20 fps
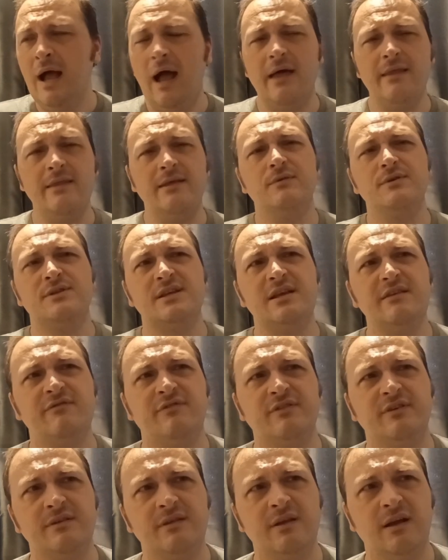And there was
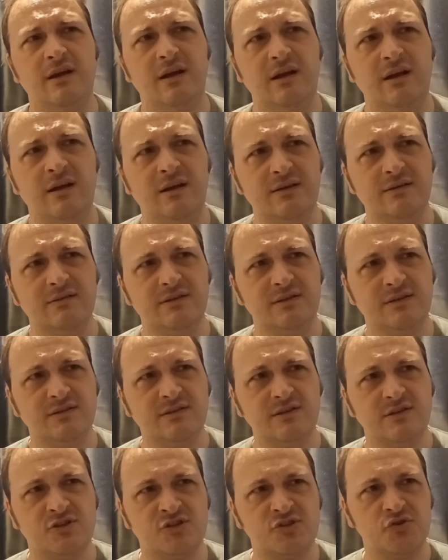even a,
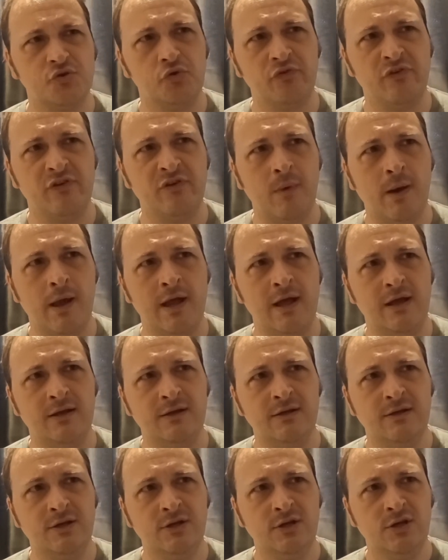a, a story where
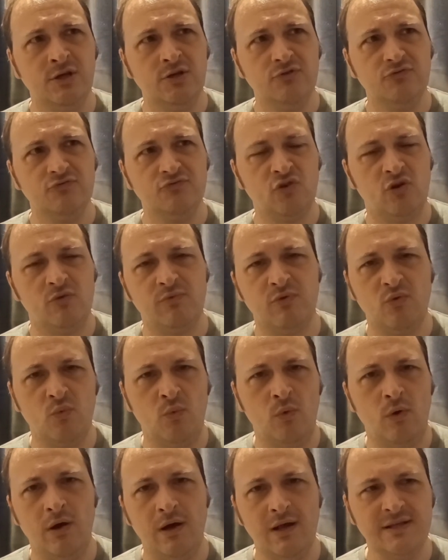Robert
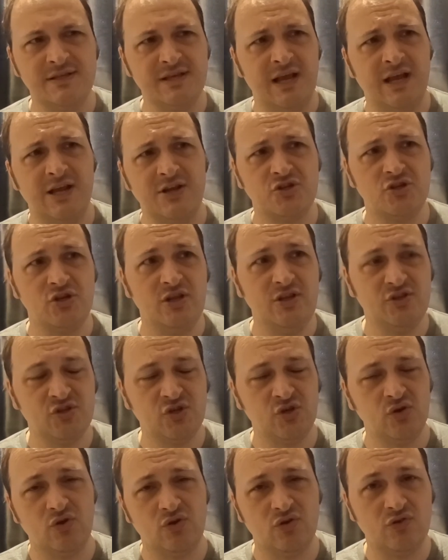Wise actually
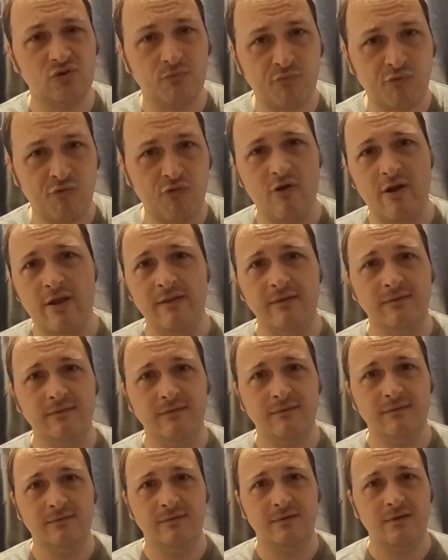took the print
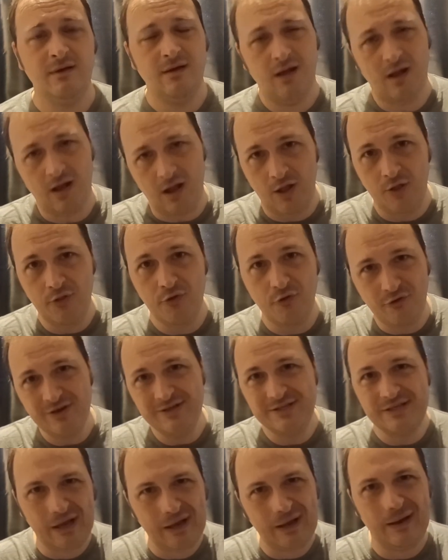under
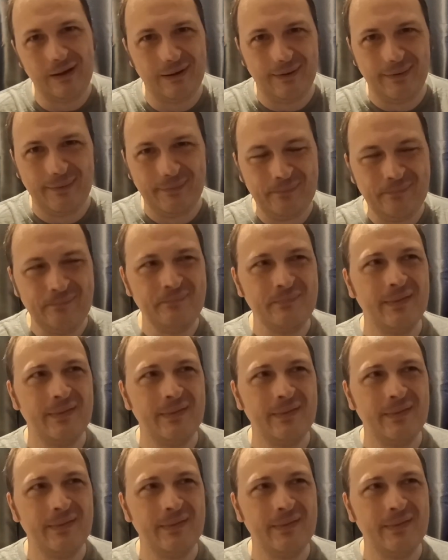his arm